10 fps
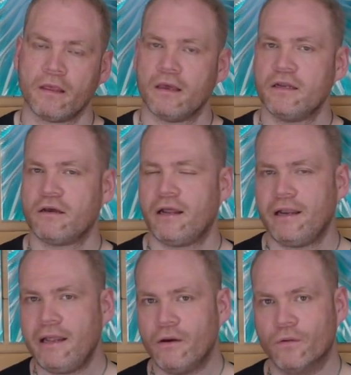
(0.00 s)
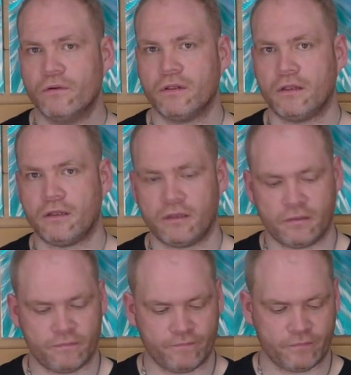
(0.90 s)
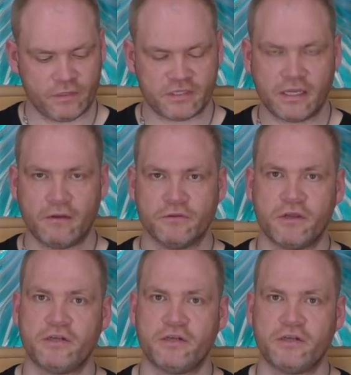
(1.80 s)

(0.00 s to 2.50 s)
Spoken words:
And I allow the sound to